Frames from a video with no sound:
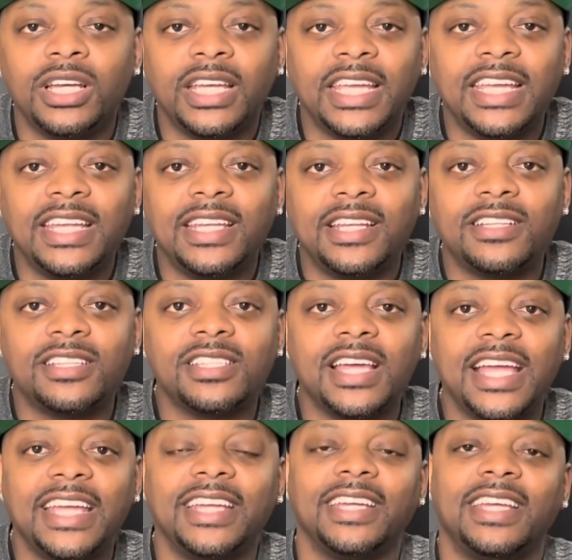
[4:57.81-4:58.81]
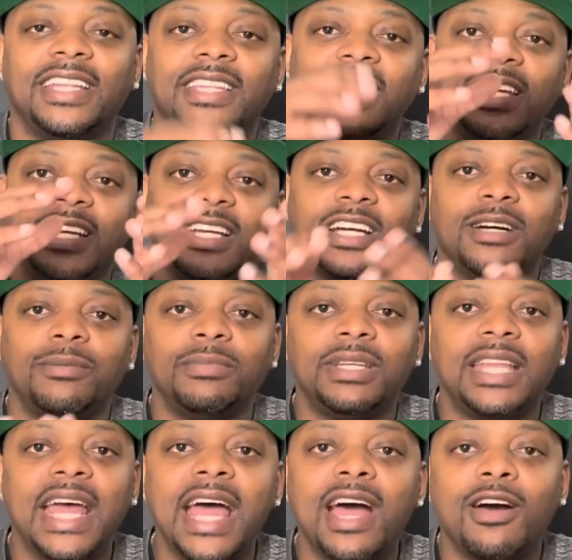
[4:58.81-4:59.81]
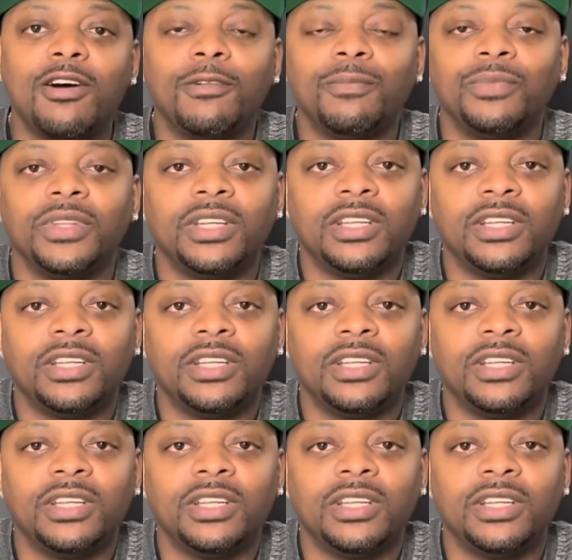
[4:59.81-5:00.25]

end in sight, and then come down